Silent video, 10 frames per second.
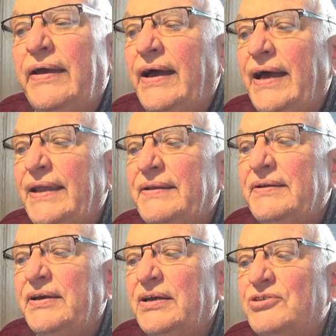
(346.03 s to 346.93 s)

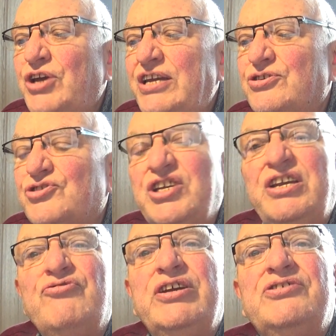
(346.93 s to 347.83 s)
And change of
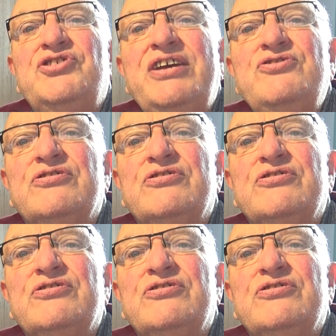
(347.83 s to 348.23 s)
scenery and change